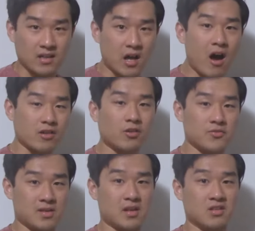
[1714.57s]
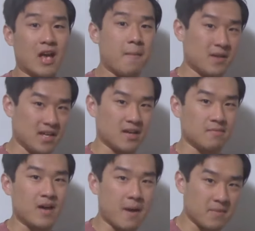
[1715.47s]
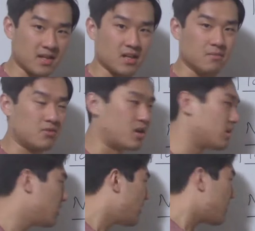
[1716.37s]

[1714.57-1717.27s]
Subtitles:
Now I know to say it's Eminem, right?